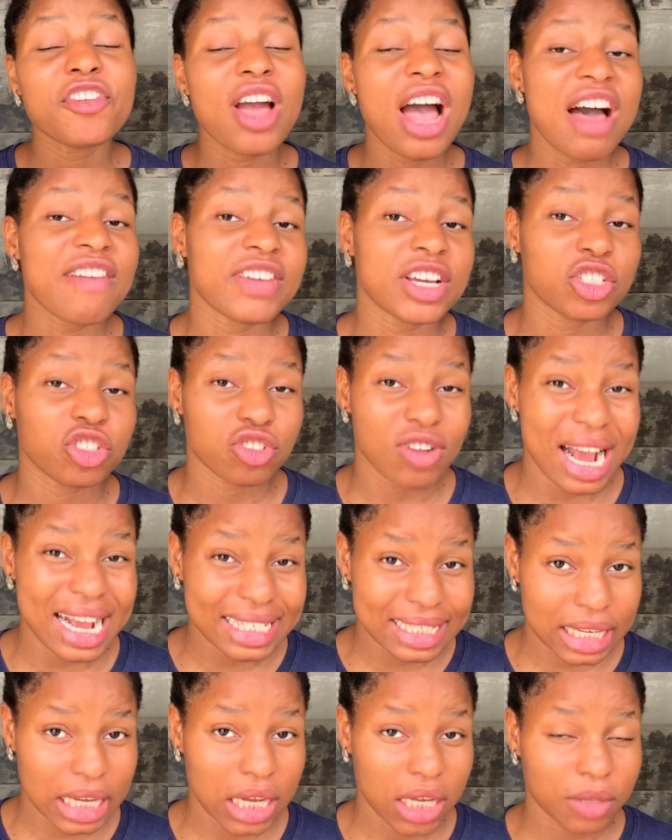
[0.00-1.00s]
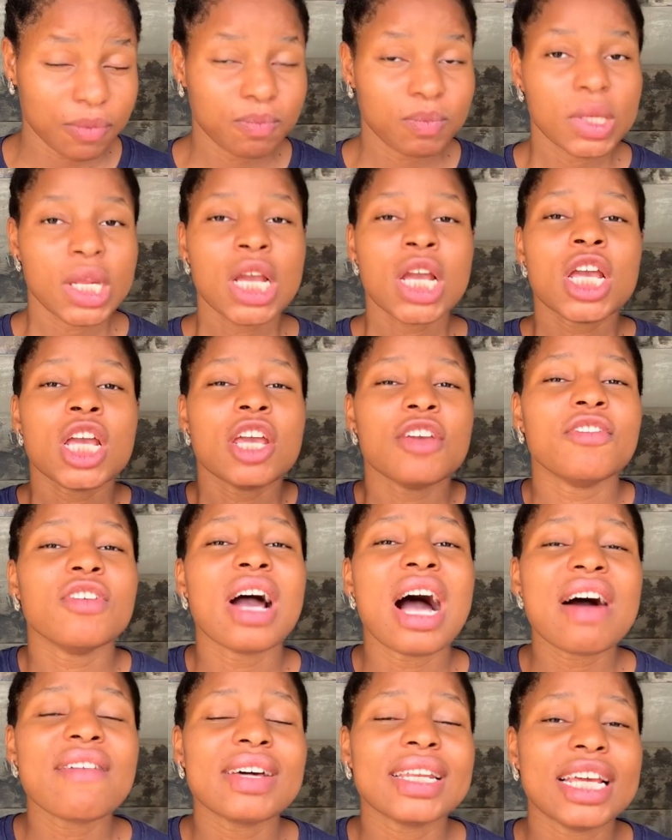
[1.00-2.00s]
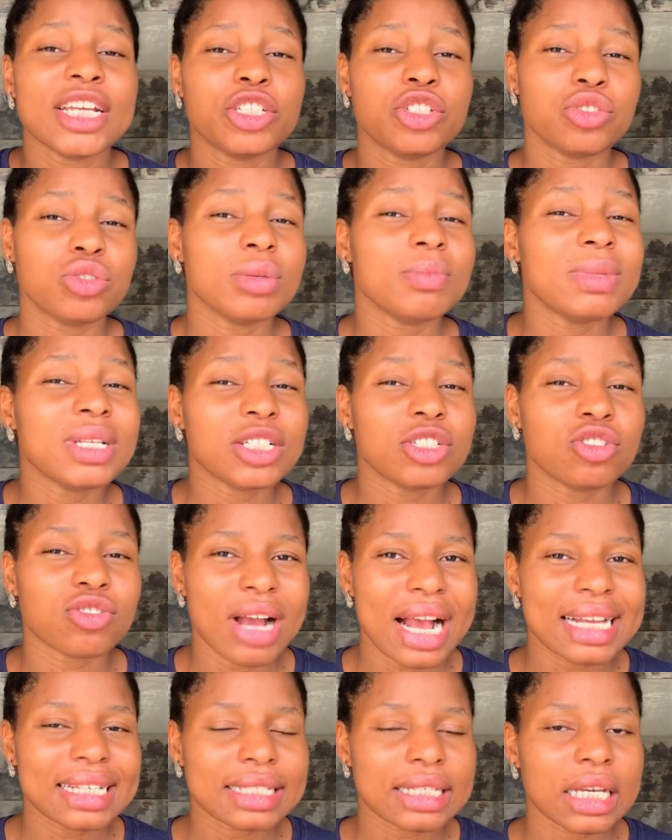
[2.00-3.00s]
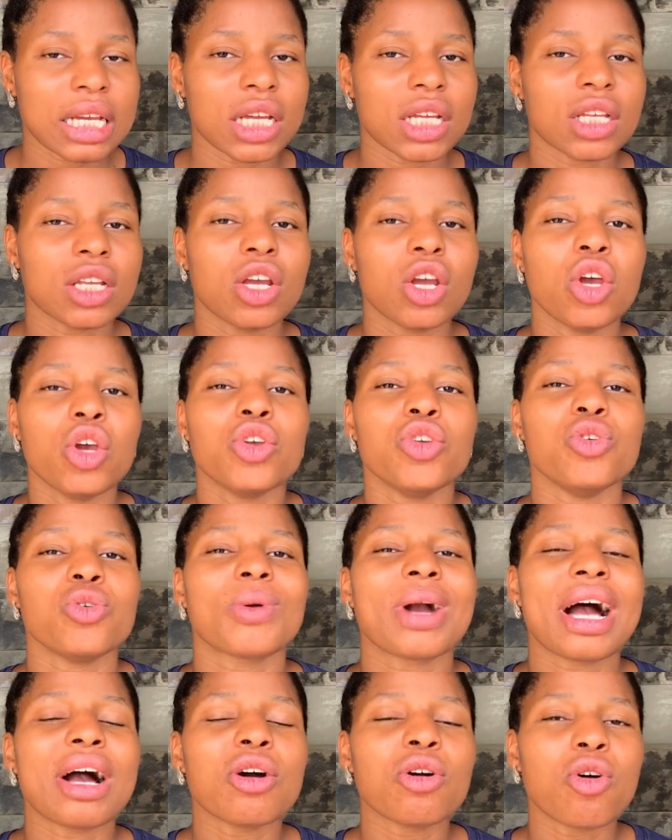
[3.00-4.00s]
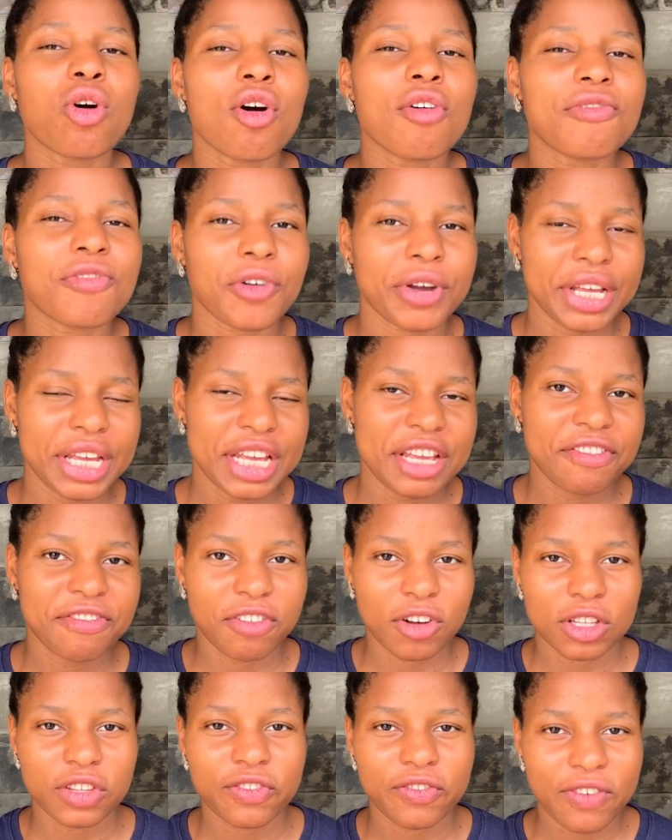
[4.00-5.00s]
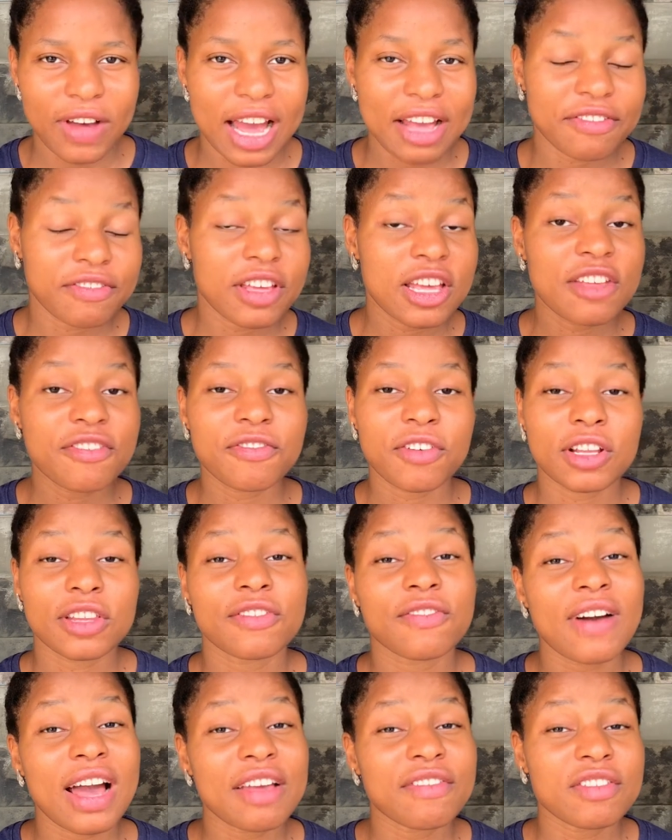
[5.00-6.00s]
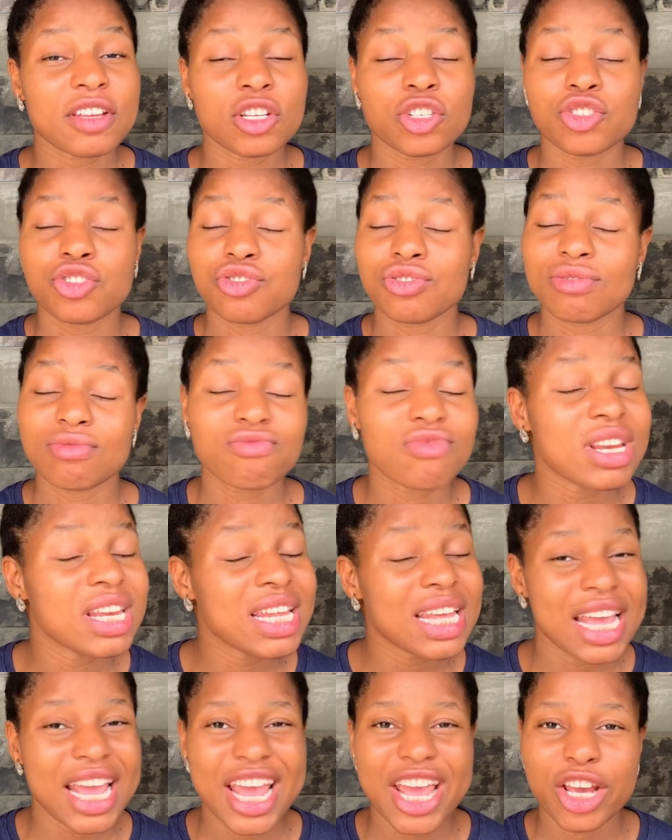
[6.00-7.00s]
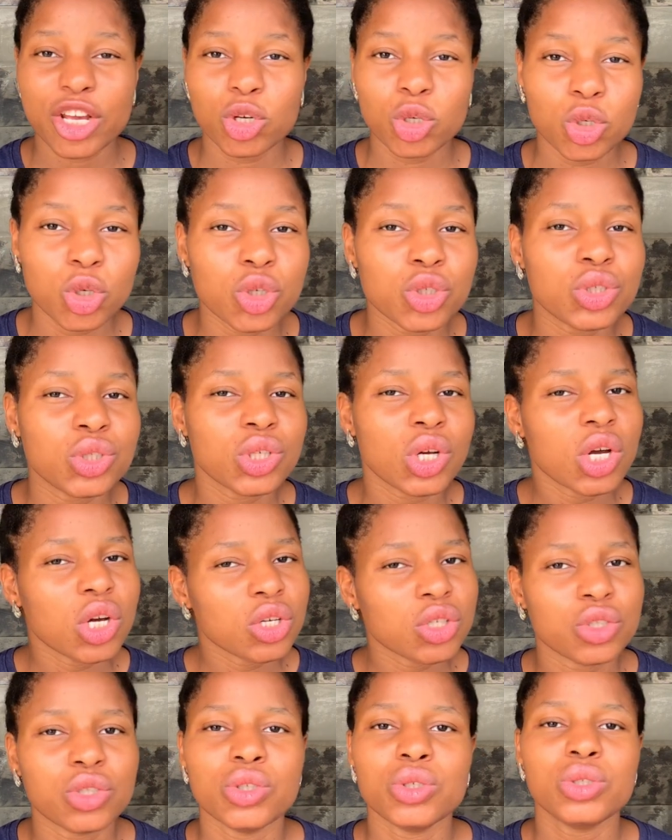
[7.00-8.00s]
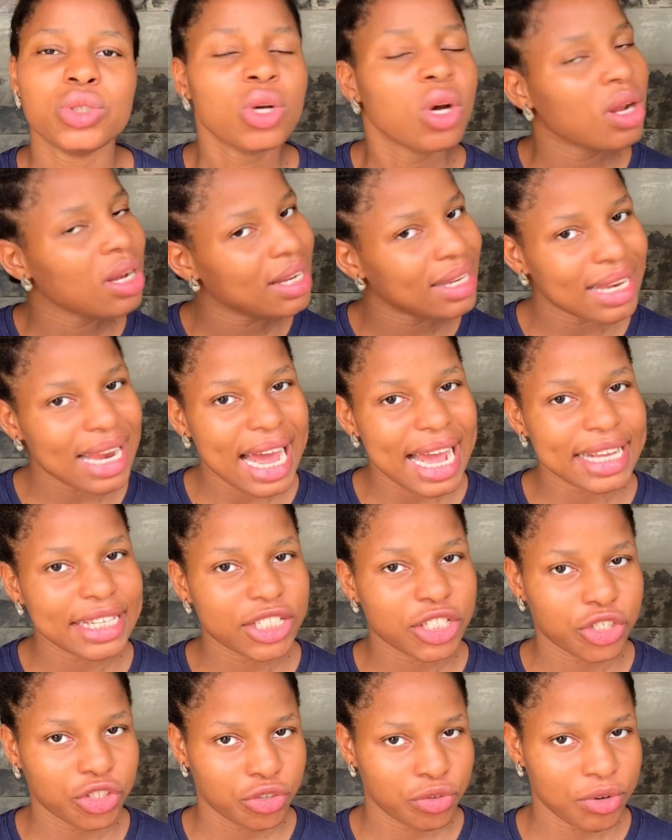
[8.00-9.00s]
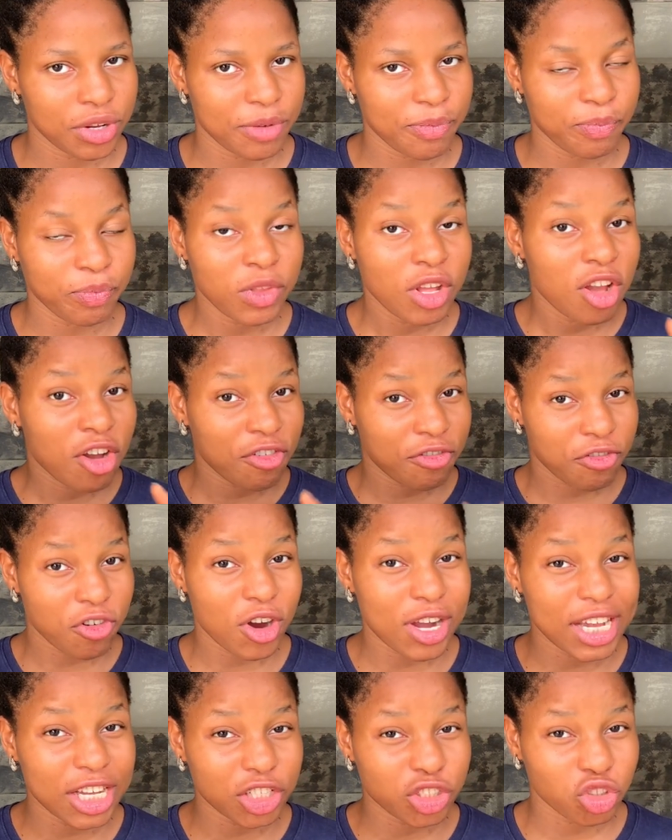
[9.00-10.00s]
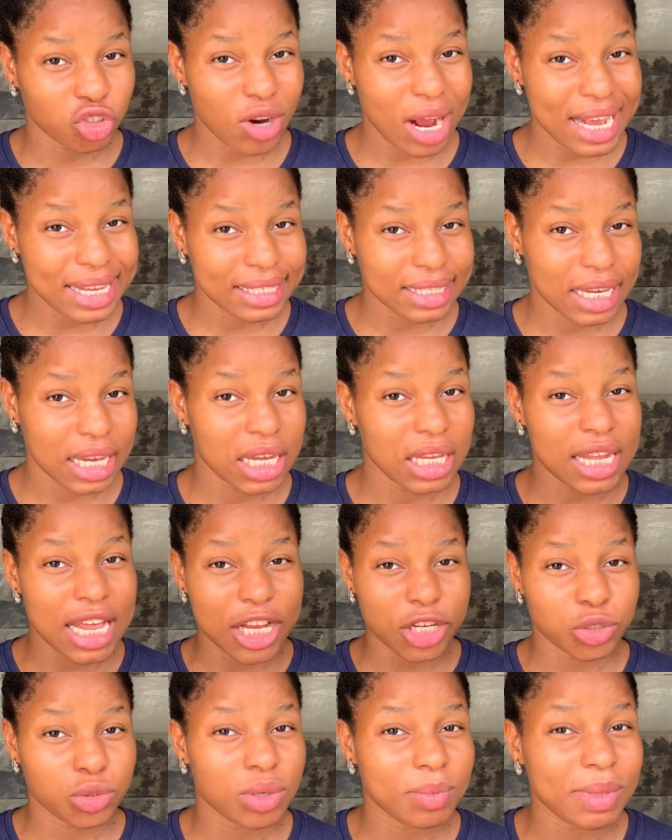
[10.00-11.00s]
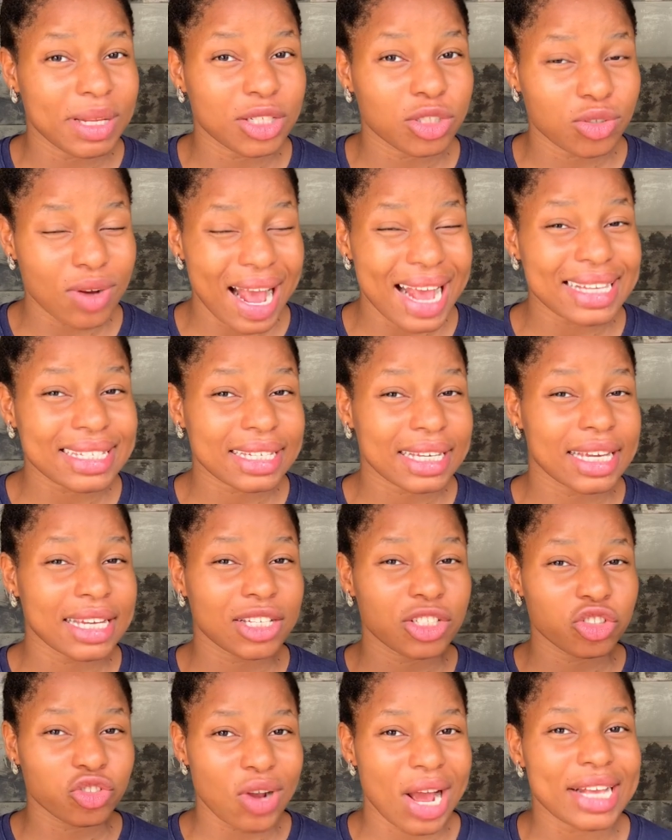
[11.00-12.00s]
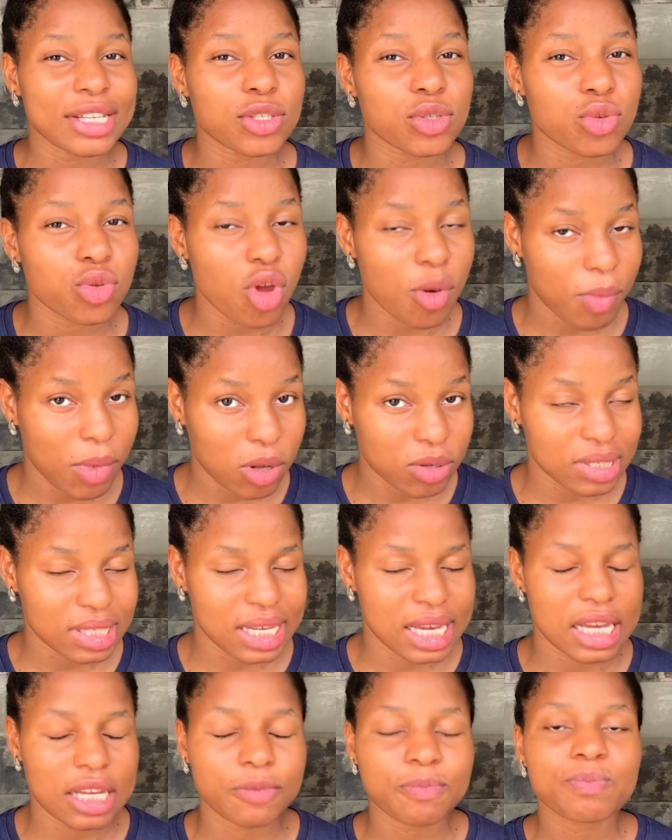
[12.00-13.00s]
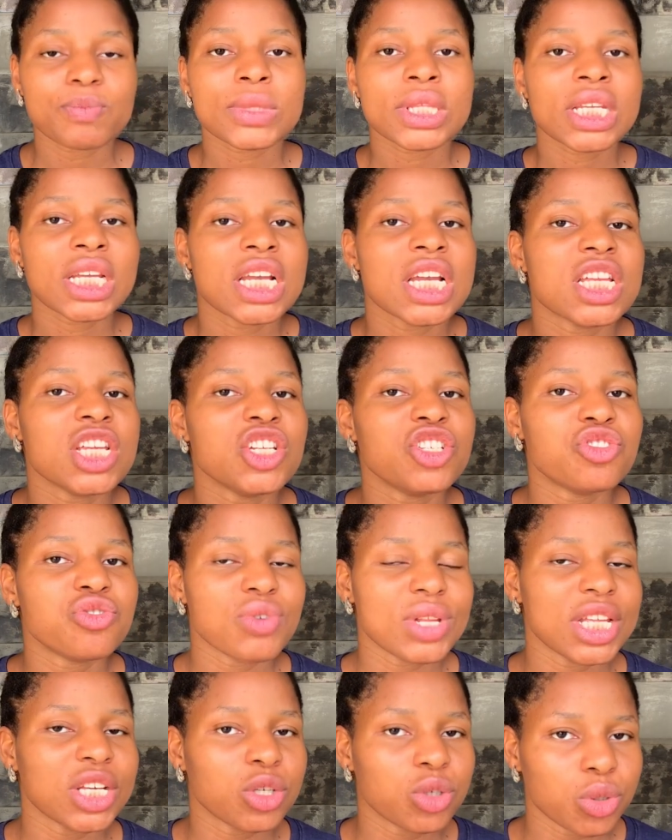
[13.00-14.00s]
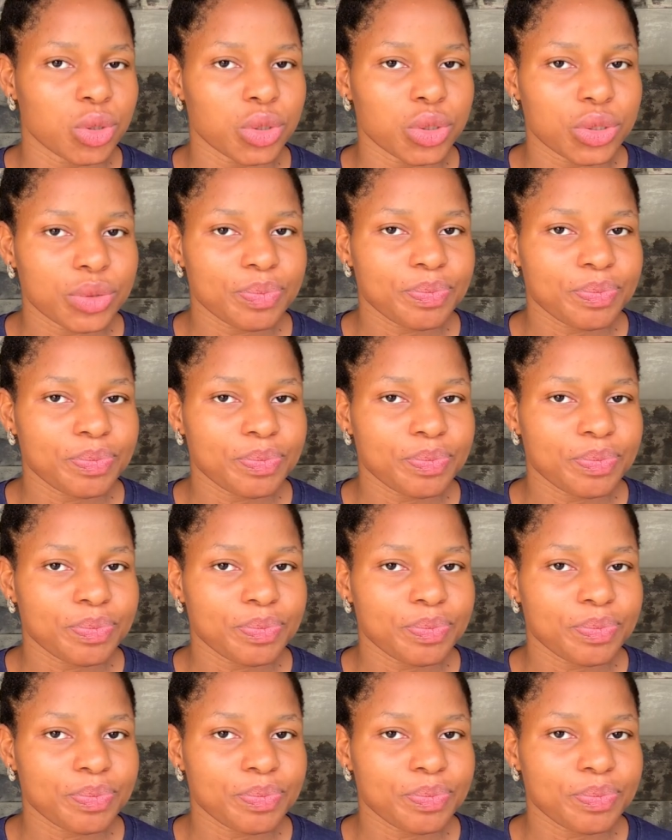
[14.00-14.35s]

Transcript: have a dry skin, if you have an extremely dry skin, you can go for E45. E45 is really a good nice cream for a dry skin, extremely dry skin, dry to normal skin. It is really good.